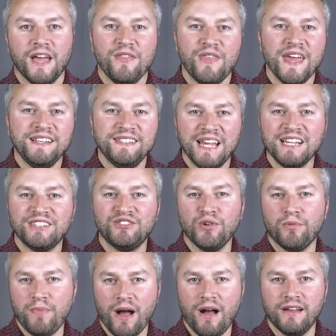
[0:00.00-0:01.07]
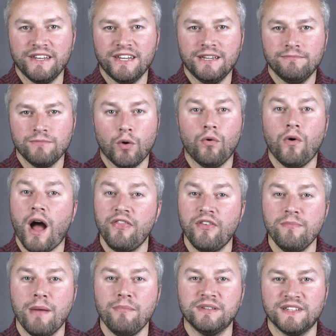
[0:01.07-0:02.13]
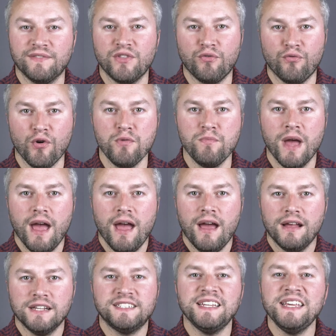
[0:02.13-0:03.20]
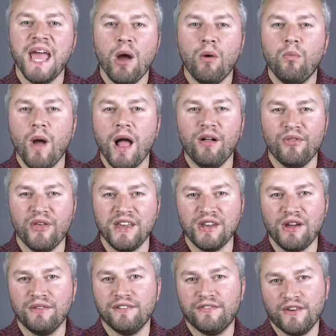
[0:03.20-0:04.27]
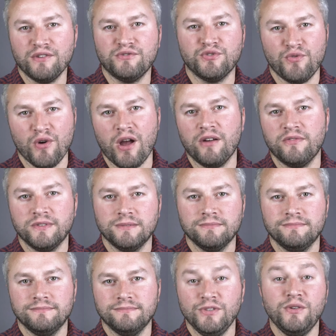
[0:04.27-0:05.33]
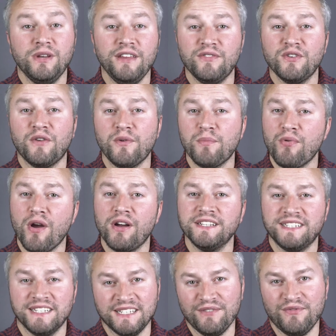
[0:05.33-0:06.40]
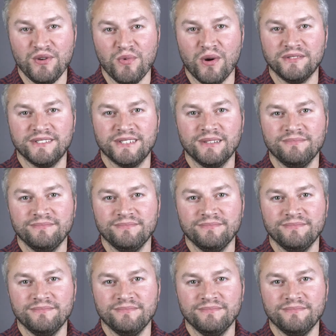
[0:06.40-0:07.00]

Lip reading: Then test your partner or other members of the group and see how well they know the photograph. You can even offer prizes if you want.